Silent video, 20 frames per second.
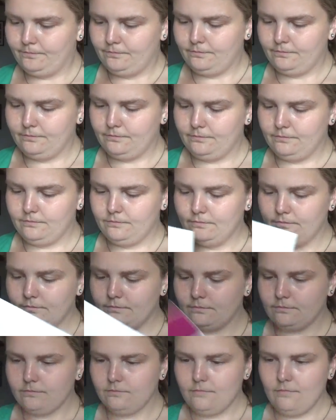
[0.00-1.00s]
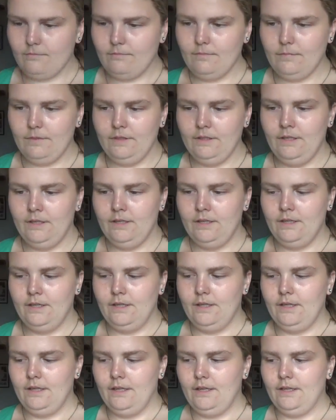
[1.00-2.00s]

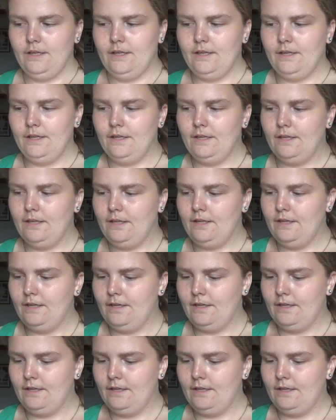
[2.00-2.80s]
(silence)